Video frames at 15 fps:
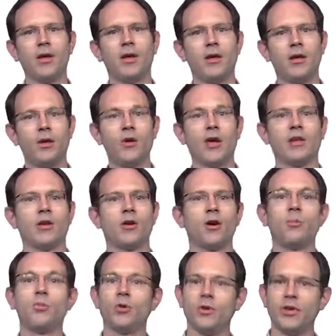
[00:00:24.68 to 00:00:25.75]
Here at
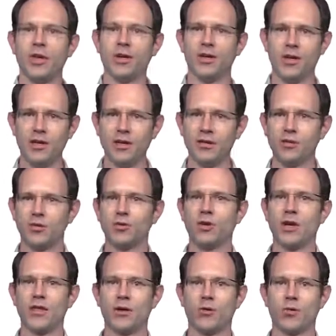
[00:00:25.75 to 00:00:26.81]
École Polytechnique,
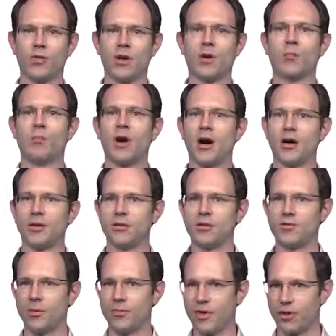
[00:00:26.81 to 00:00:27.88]
together with our partners
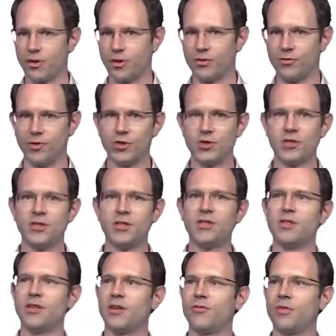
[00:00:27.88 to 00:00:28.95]
from other
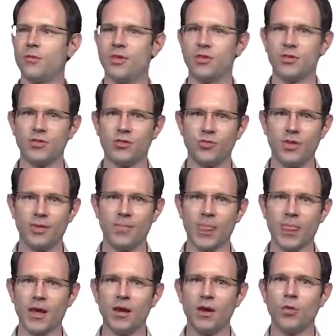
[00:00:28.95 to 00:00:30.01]
universities and from industry,
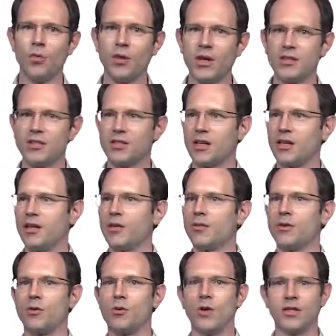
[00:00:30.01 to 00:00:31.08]
we are studying
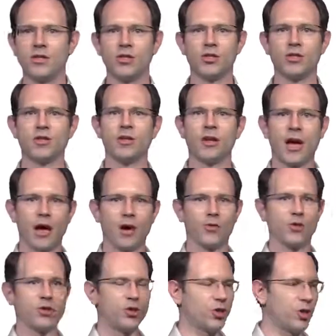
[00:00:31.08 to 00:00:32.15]
the question how
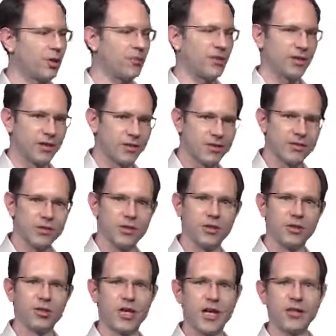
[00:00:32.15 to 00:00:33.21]
the turbulence in
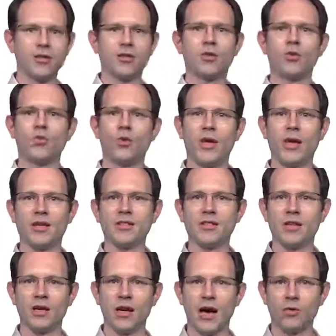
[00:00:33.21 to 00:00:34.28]
a jet creates
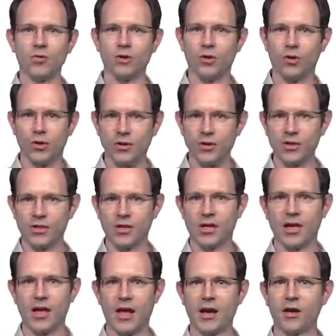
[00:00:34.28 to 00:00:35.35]
the loud noise that
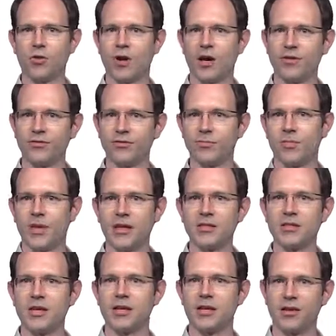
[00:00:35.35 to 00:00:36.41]
an aircraft
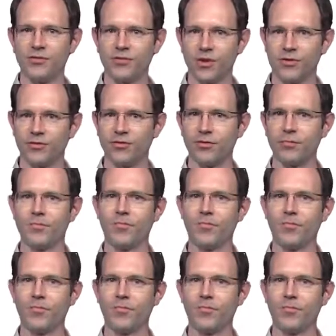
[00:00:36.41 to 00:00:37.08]
makes at liftoff.